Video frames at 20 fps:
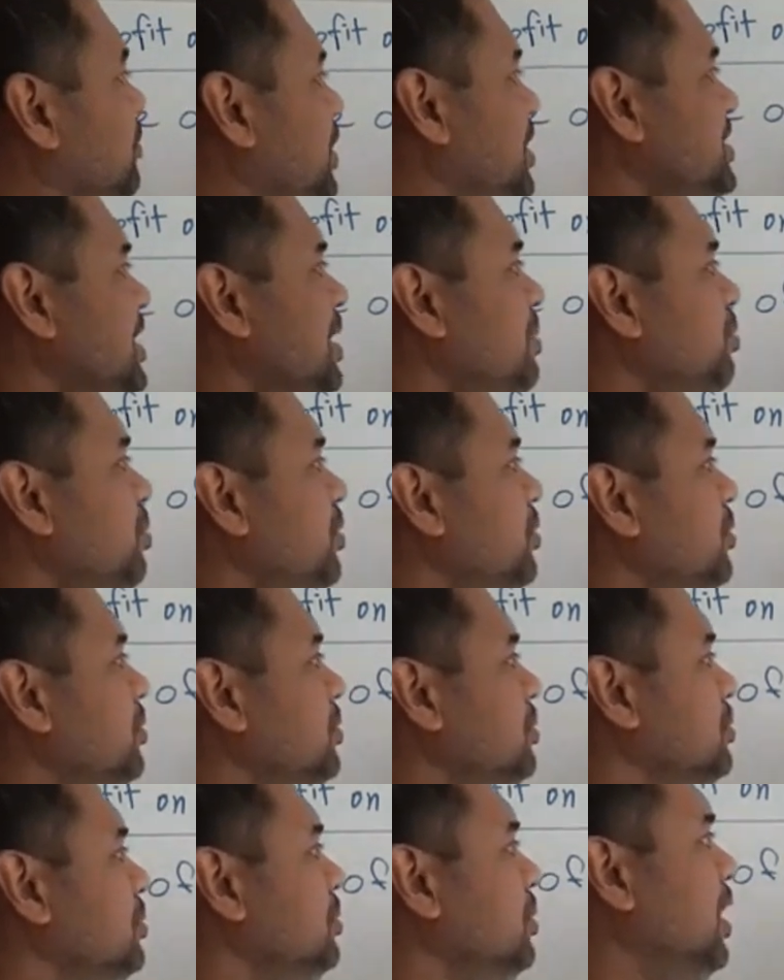for example,
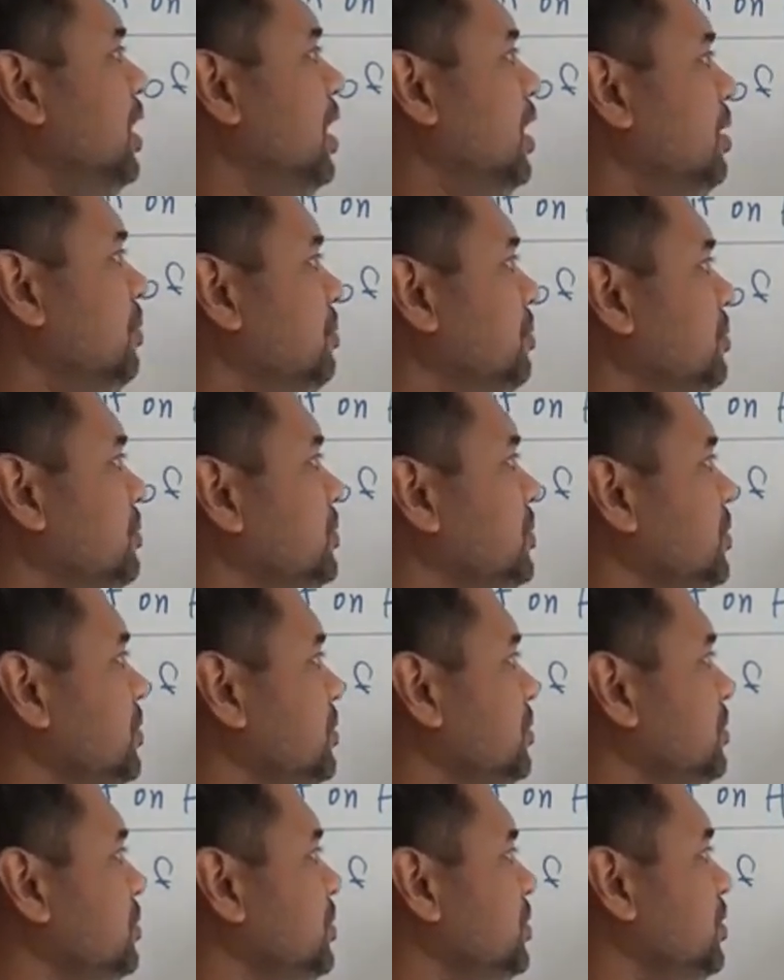
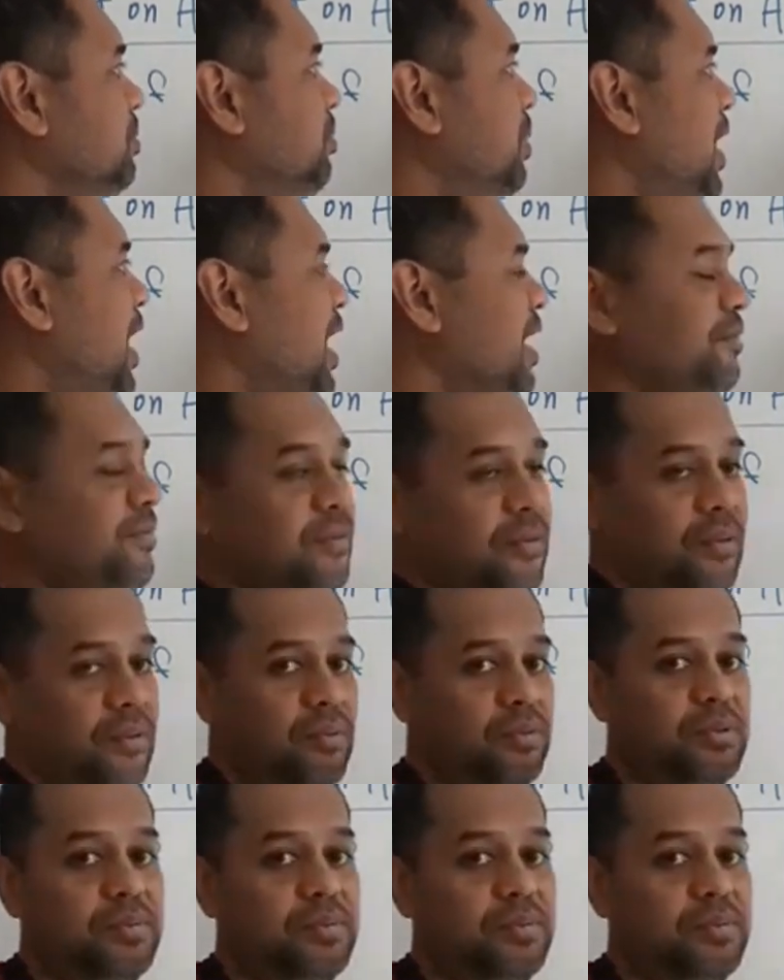you buy it for,